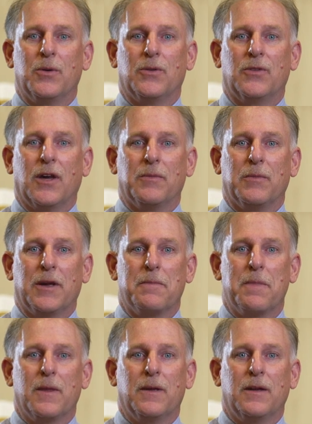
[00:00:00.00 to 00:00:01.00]
who sent me.
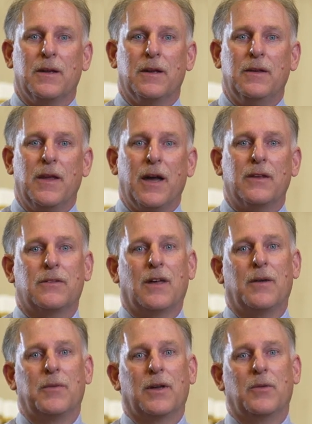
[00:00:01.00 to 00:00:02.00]
Night is
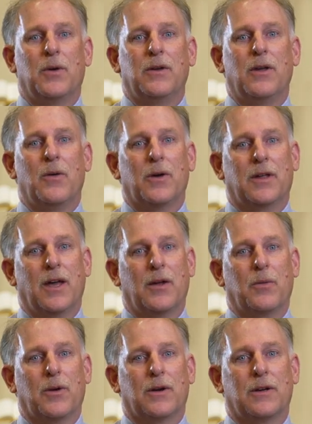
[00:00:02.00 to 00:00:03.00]
coming when no one
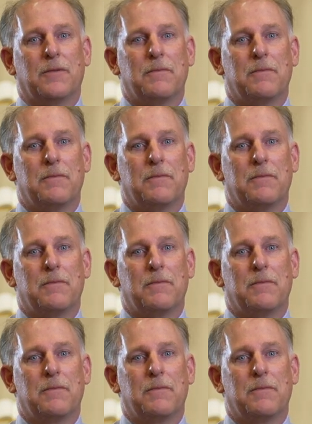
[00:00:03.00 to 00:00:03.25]
can work."